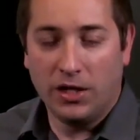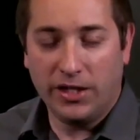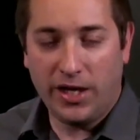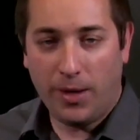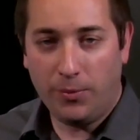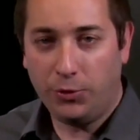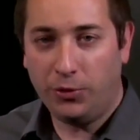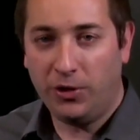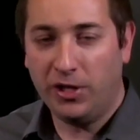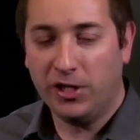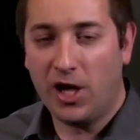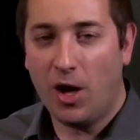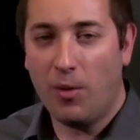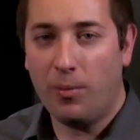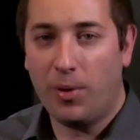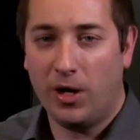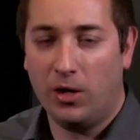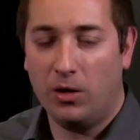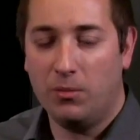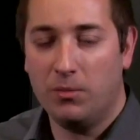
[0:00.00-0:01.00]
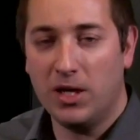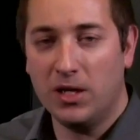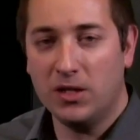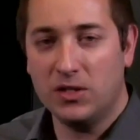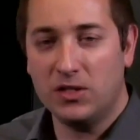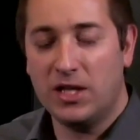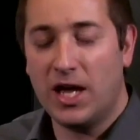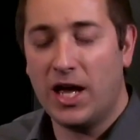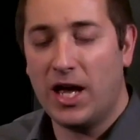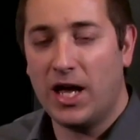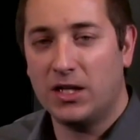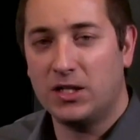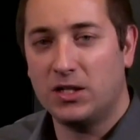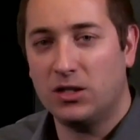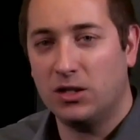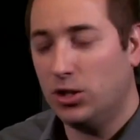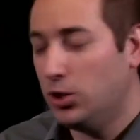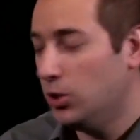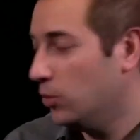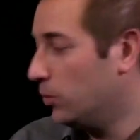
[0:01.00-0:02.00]
Capture and compare means
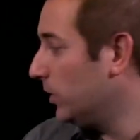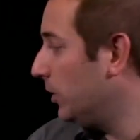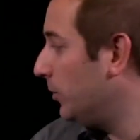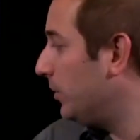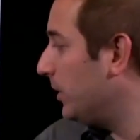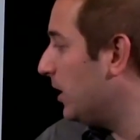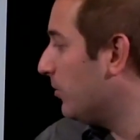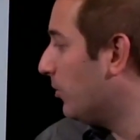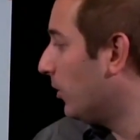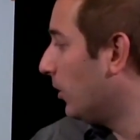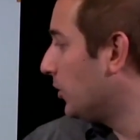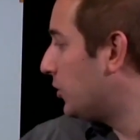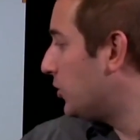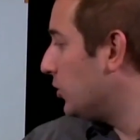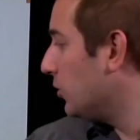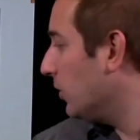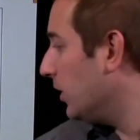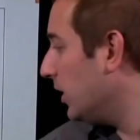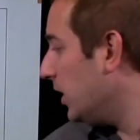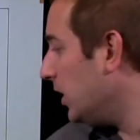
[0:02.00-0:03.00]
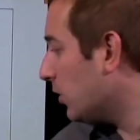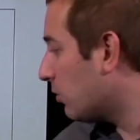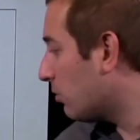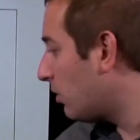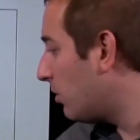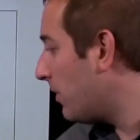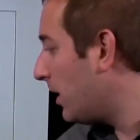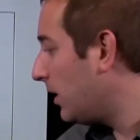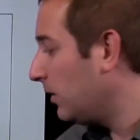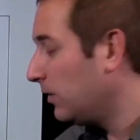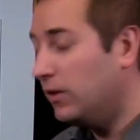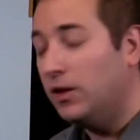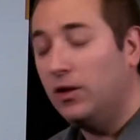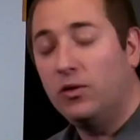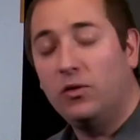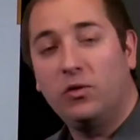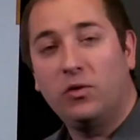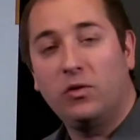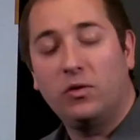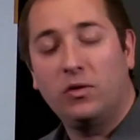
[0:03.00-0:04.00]
that you will be able to increment
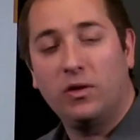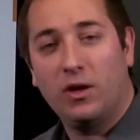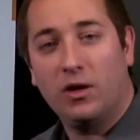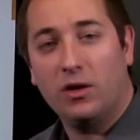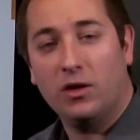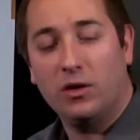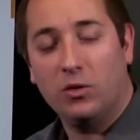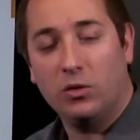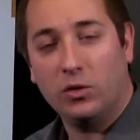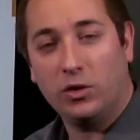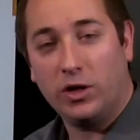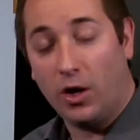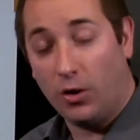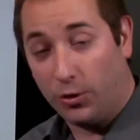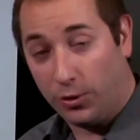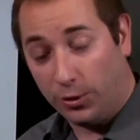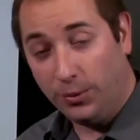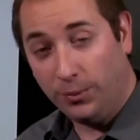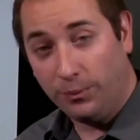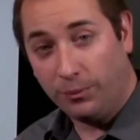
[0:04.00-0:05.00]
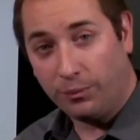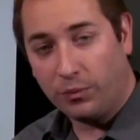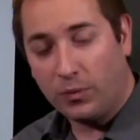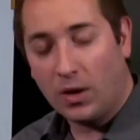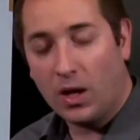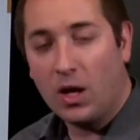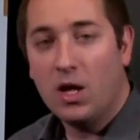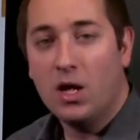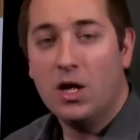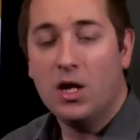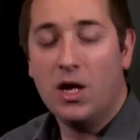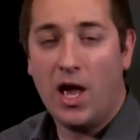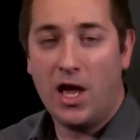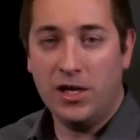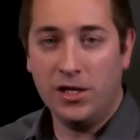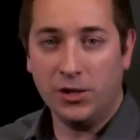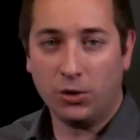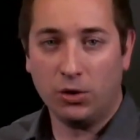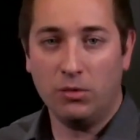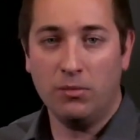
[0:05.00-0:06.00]
this counter
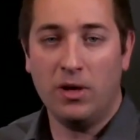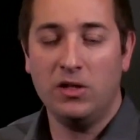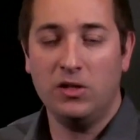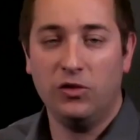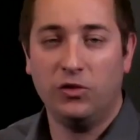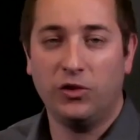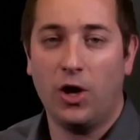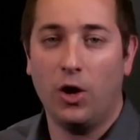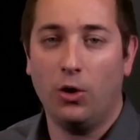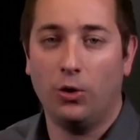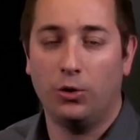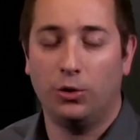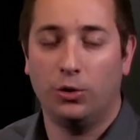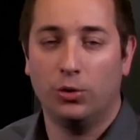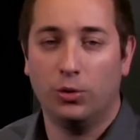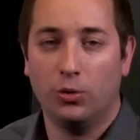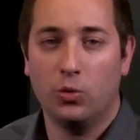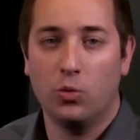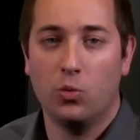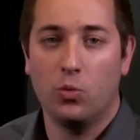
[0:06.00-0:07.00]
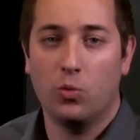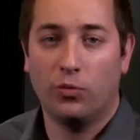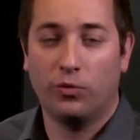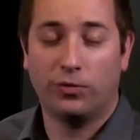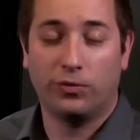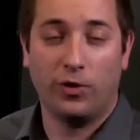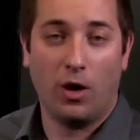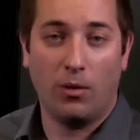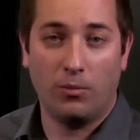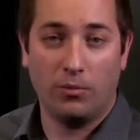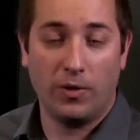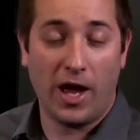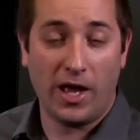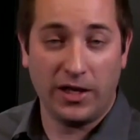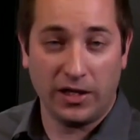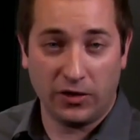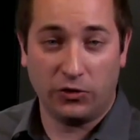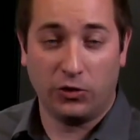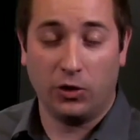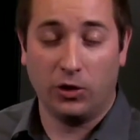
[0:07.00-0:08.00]
and increment this counter from
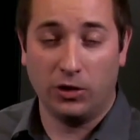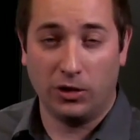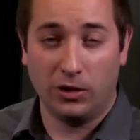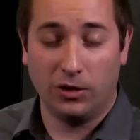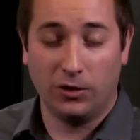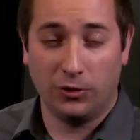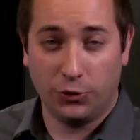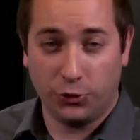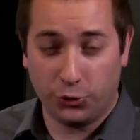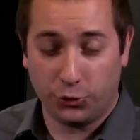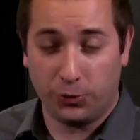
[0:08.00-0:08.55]
an external